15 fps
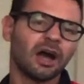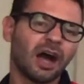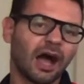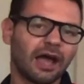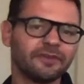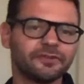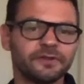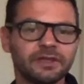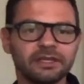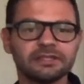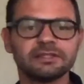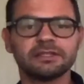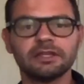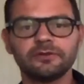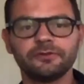I still
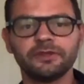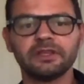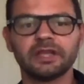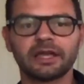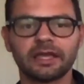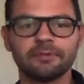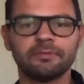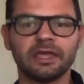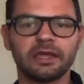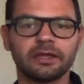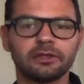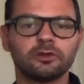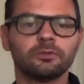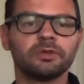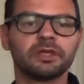think they can make
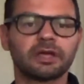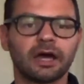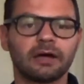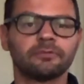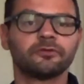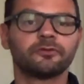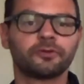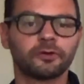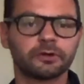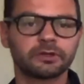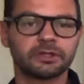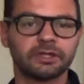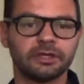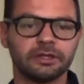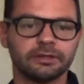it to become
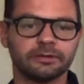14.